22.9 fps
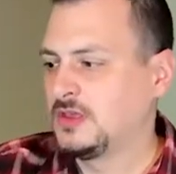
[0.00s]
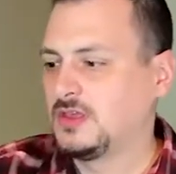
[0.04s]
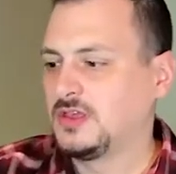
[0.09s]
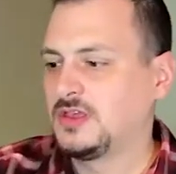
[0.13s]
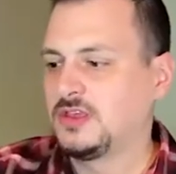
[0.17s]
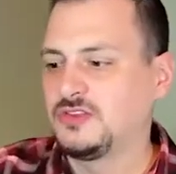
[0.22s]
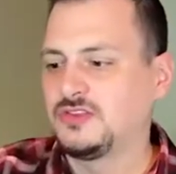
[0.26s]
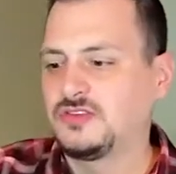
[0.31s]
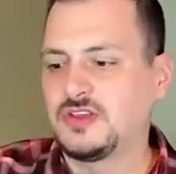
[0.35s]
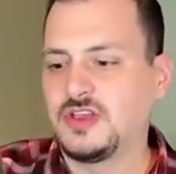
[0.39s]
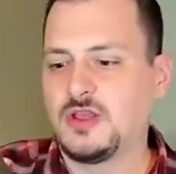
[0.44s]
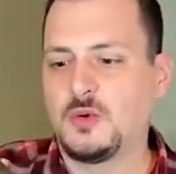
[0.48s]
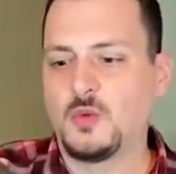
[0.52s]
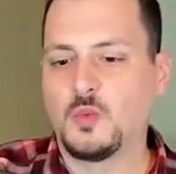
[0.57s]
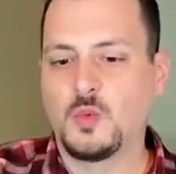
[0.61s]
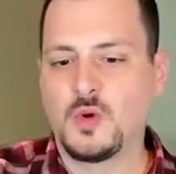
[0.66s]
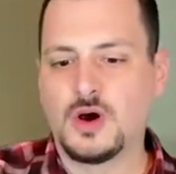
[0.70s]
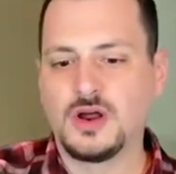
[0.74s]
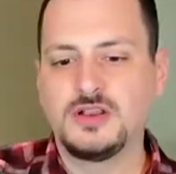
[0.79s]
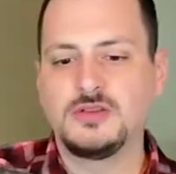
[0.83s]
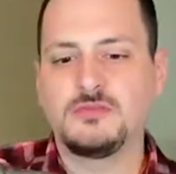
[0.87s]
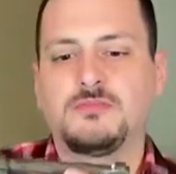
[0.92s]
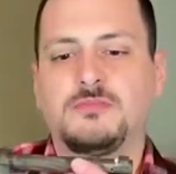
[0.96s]
is a
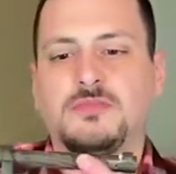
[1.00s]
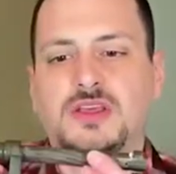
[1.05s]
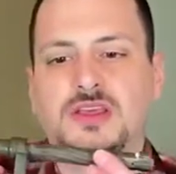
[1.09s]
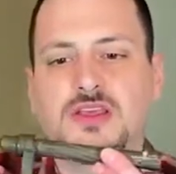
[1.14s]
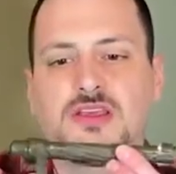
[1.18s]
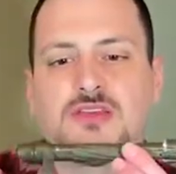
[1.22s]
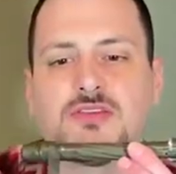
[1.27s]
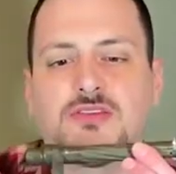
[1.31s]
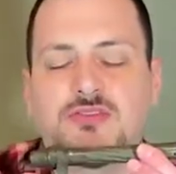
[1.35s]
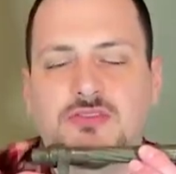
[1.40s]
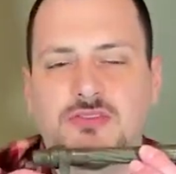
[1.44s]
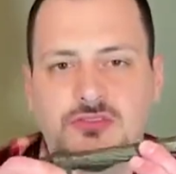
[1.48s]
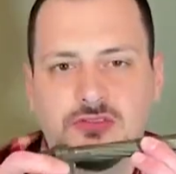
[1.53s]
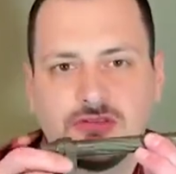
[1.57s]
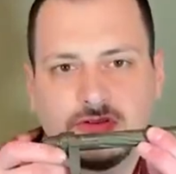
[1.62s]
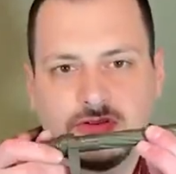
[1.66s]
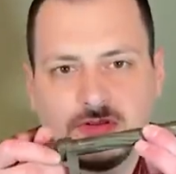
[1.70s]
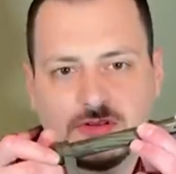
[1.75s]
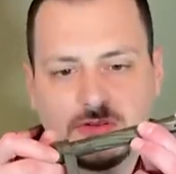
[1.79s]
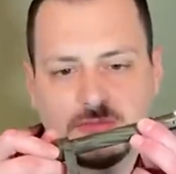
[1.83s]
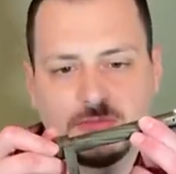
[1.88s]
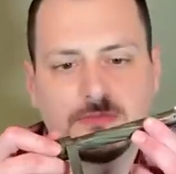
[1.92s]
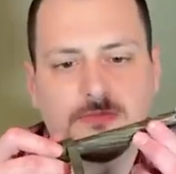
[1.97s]
one piece
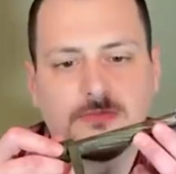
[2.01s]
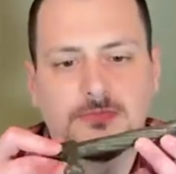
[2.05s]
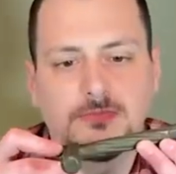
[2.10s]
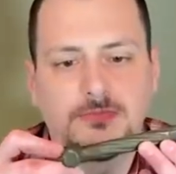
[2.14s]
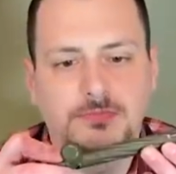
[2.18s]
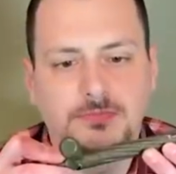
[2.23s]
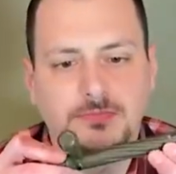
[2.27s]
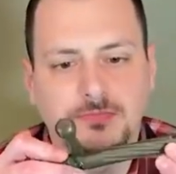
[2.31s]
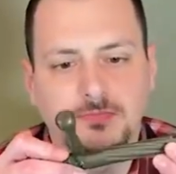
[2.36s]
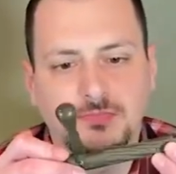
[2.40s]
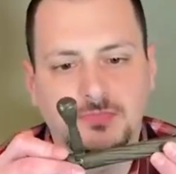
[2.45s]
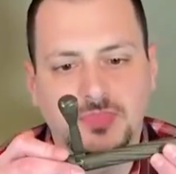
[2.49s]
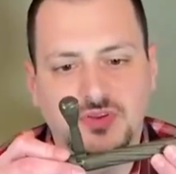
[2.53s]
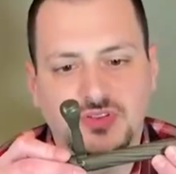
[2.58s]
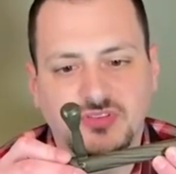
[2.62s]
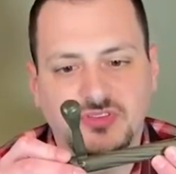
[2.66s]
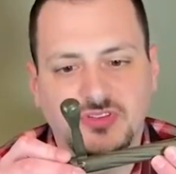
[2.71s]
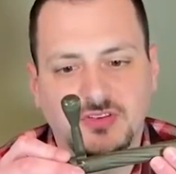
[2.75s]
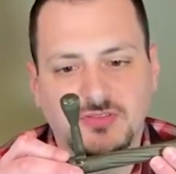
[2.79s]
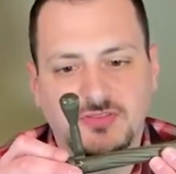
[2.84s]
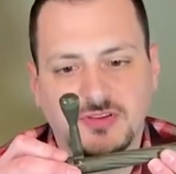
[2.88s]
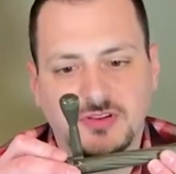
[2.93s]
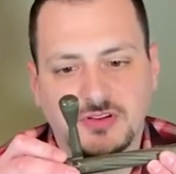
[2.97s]

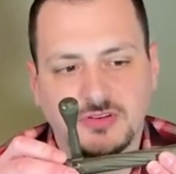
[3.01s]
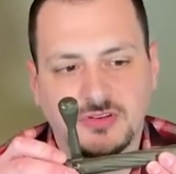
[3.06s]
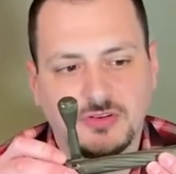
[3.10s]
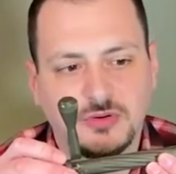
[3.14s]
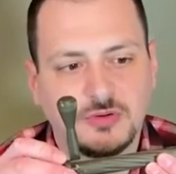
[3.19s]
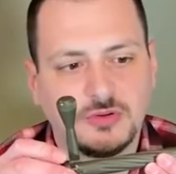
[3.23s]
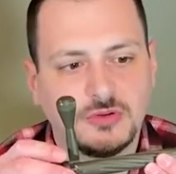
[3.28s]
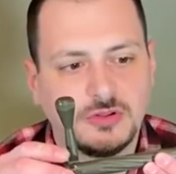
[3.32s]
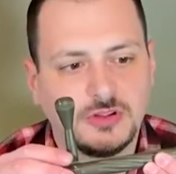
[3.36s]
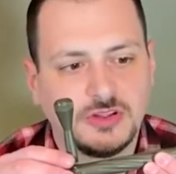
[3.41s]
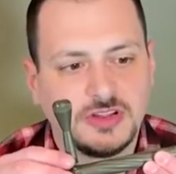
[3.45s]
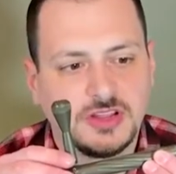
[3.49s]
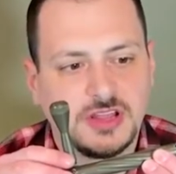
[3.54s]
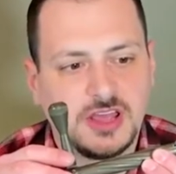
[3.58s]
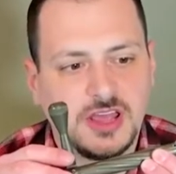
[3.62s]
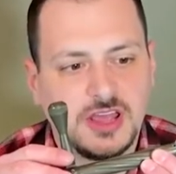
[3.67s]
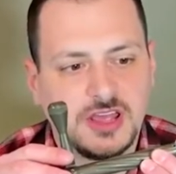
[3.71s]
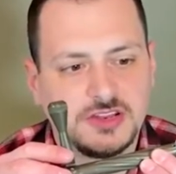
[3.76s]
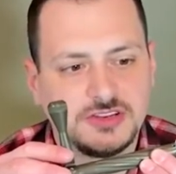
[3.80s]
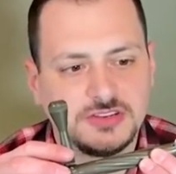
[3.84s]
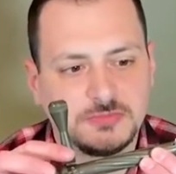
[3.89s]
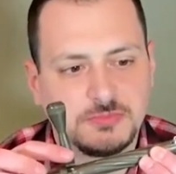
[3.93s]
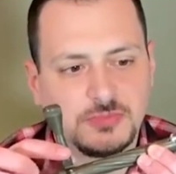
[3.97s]
Pacific Tool
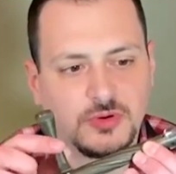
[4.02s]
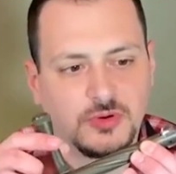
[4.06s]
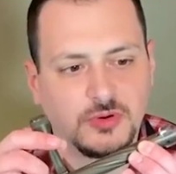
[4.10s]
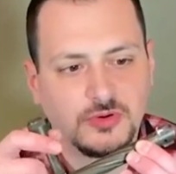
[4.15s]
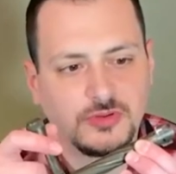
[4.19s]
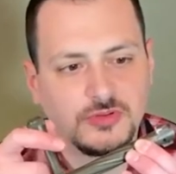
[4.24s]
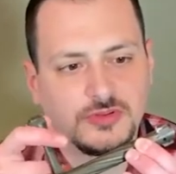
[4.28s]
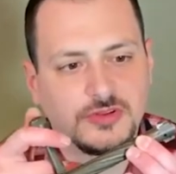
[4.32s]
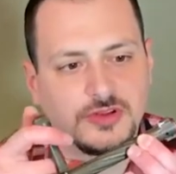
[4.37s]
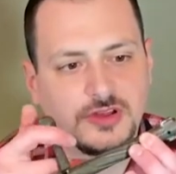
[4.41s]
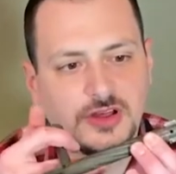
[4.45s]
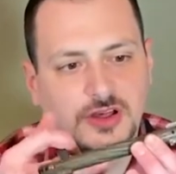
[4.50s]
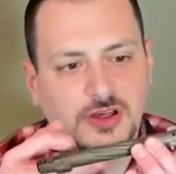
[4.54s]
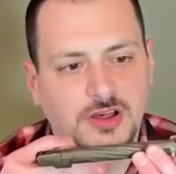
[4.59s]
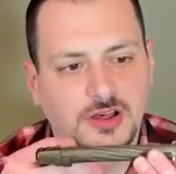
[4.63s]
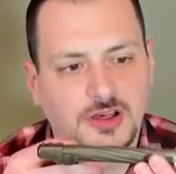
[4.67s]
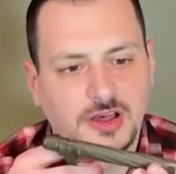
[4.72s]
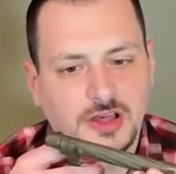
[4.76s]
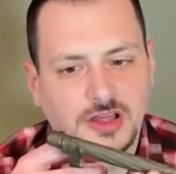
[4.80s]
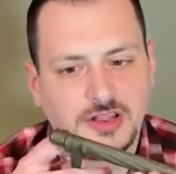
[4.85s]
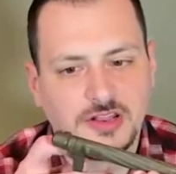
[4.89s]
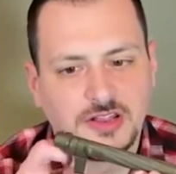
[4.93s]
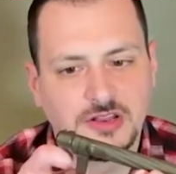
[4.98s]
Engage bolt.
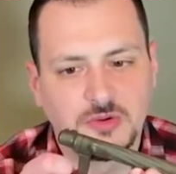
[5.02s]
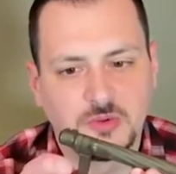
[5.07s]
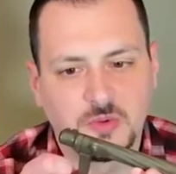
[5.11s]
I